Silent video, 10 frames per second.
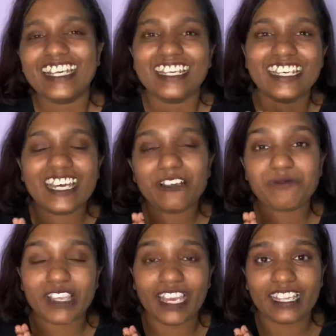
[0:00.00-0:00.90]
Yeah,
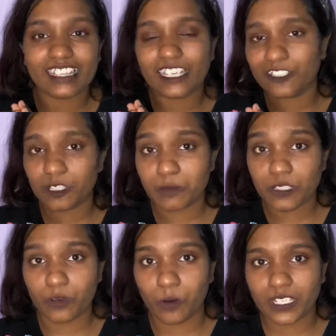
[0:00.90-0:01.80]
and thank you so much
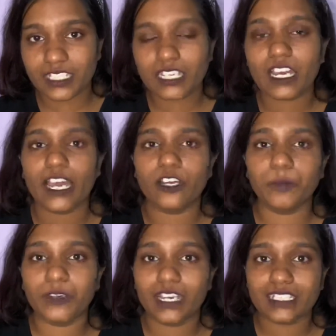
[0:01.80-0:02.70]
for watching. I hope you
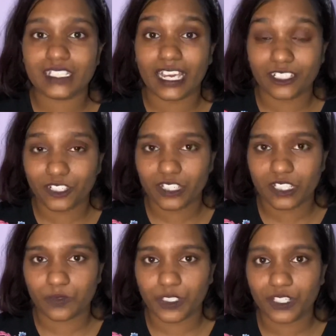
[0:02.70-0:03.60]
guys enjoyed this
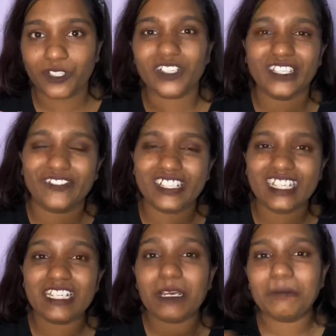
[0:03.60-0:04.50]
video. If you did,
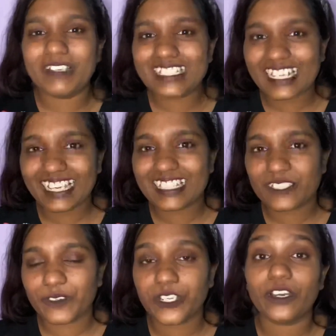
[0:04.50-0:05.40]
please like this
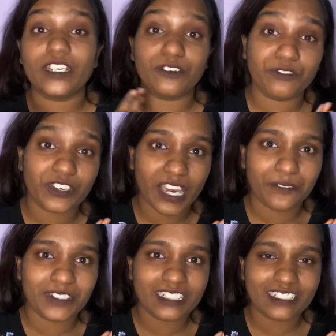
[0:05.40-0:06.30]
video, and if you
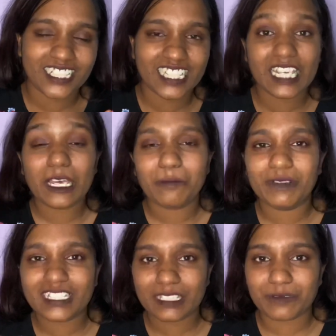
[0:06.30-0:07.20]
haven't already,
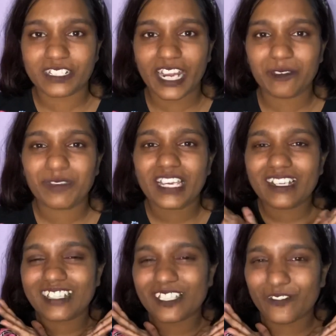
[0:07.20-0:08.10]
please subscribe.
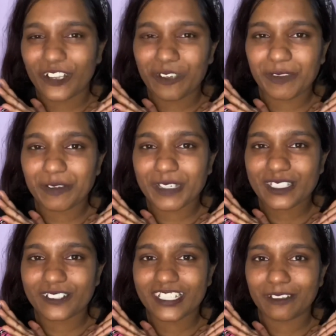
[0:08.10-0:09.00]
Please follow me on my
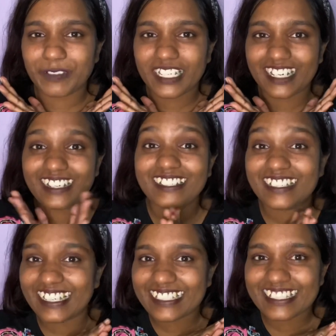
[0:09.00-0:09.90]
social media.
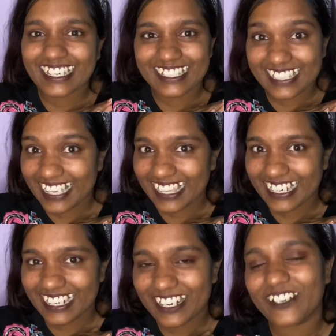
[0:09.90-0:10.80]
Yes, I say that
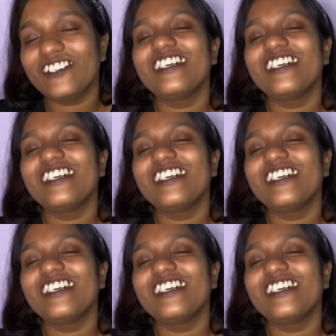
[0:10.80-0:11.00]
now.